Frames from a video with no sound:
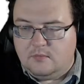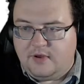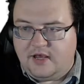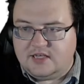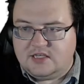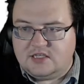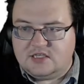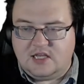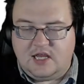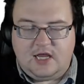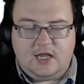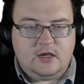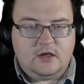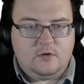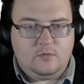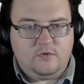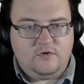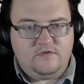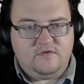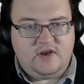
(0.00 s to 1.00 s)
paste,
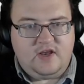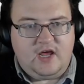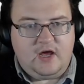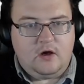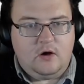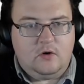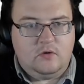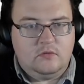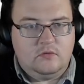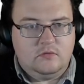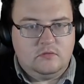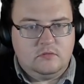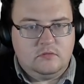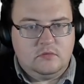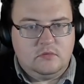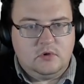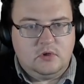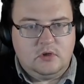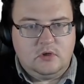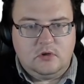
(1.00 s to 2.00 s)
and we've now
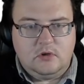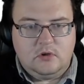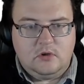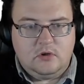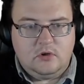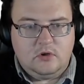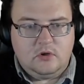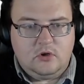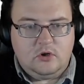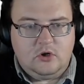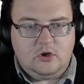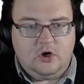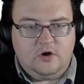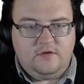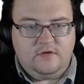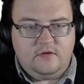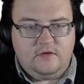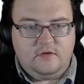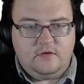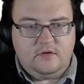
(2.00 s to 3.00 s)

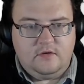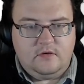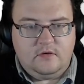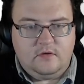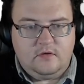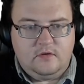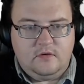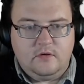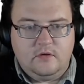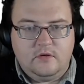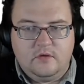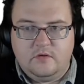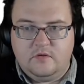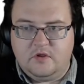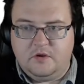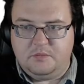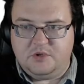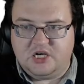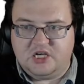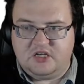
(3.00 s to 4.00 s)
got
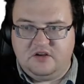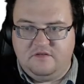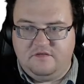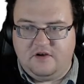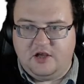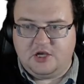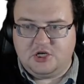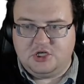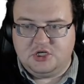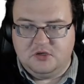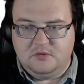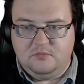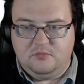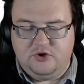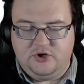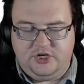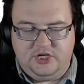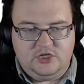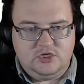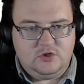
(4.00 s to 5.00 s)
the objective function
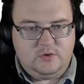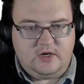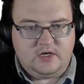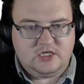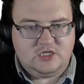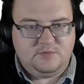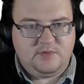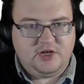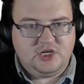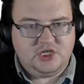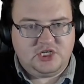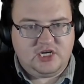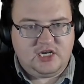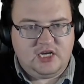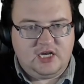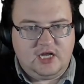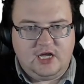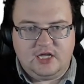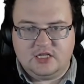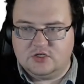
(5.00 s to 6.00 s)
put into our
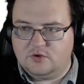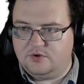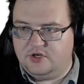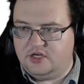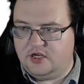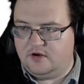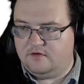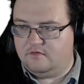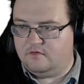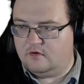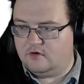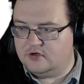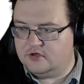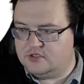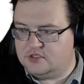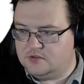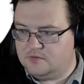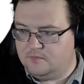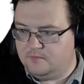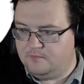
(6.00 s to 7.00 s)
spreadsheet, and it's already done for
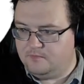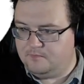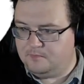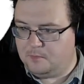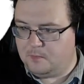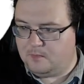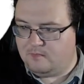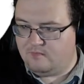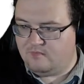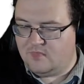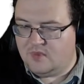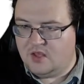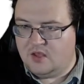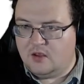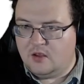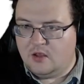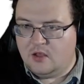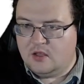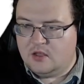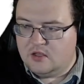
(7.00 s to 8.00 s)
us.
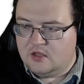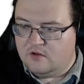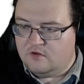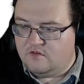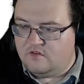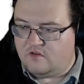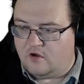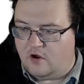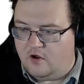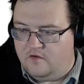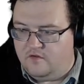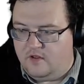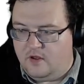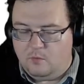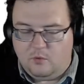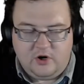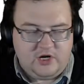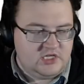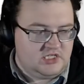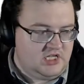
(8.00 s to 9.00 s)
So
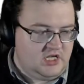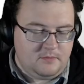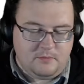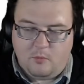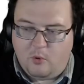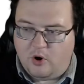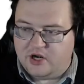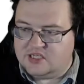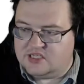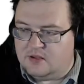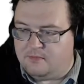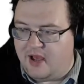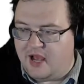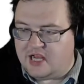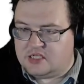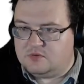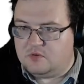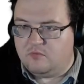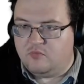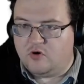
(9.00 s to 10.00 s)
what is the
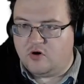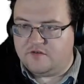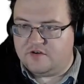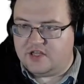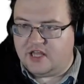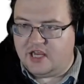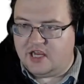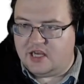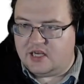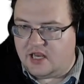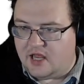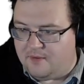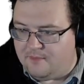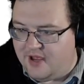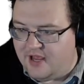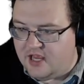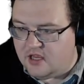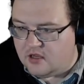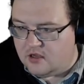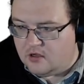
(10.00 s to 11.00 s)
maximum profit they can now
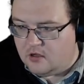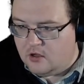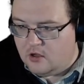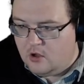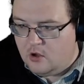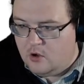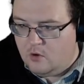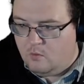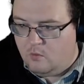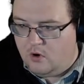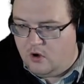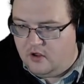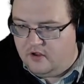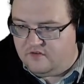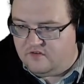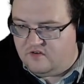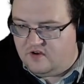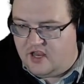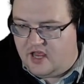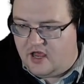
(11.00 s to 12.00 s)
make? Well,
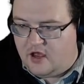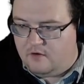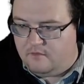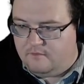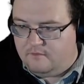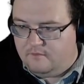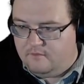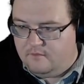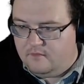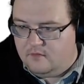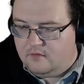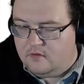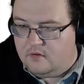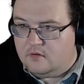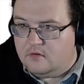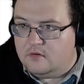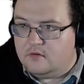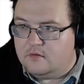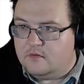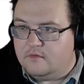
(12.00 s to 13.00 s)
it's now
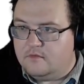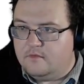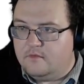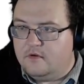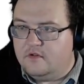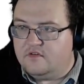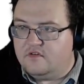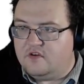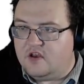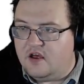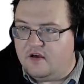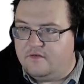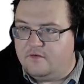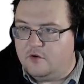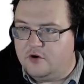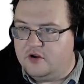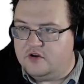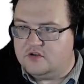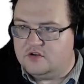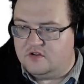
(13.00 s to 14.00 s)

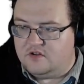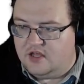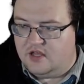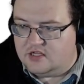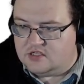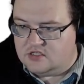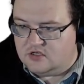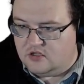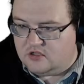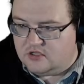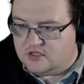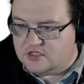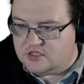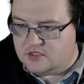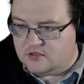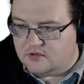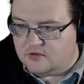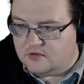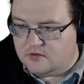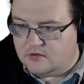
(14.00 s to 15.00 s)
$42,000.